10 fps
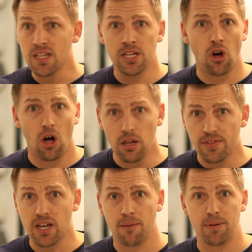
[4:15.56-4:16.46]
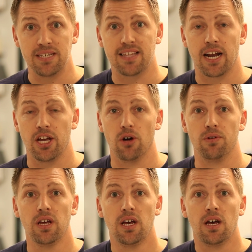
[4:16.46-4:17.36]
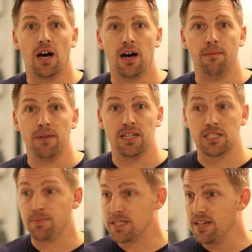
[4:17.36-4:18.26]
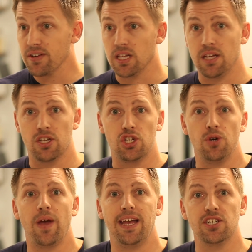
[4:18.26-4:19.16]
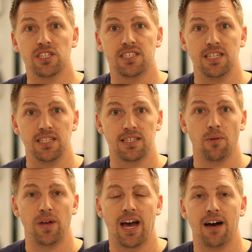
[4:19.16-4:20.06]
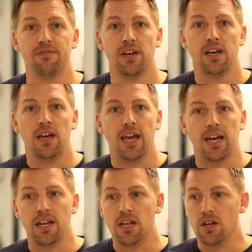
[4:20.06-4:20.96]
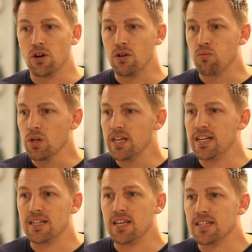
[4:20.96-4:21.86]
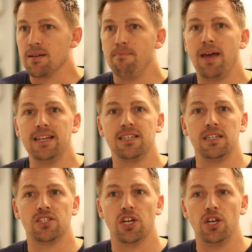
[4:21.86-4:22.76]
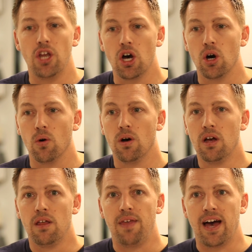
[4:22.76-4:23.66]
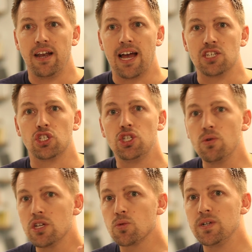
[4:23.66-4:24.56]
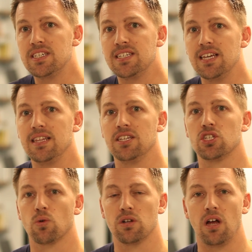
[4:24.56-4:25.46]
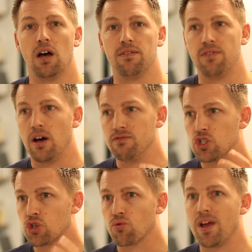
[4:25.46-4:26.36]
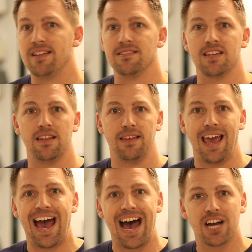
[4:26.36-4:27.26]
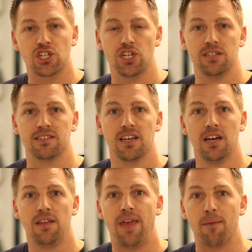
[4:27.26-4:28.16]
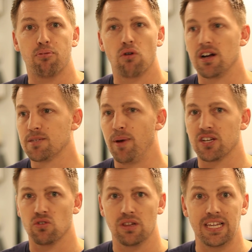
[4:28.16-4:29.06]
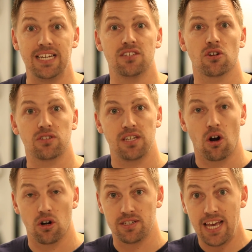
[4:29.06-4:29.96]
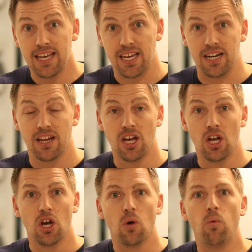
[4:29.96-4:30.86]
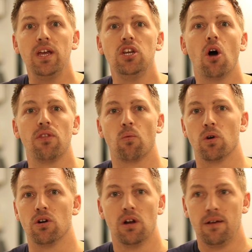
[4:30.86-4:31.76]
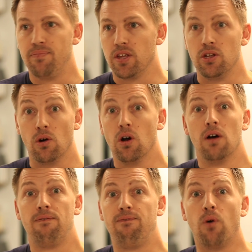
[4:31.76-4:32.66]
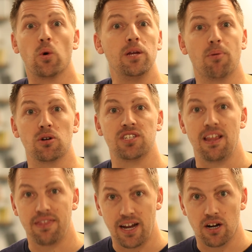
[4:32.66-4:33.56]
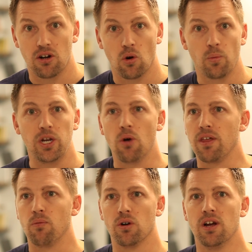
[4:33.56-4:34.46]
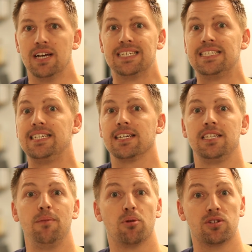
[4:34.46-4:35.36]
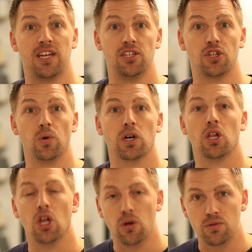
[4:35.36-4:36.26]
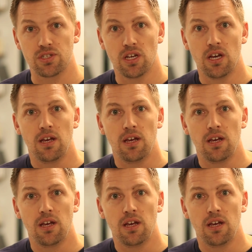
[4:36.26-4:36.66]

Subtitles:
in all of the companies that I own, and specifically in the 2 agencies that we have. And really, it's amazing to know that as soon as we see these sort of trends in the actions that prospects or leads are taking, we know that we're 40% there, or we know that we're 60% to a close.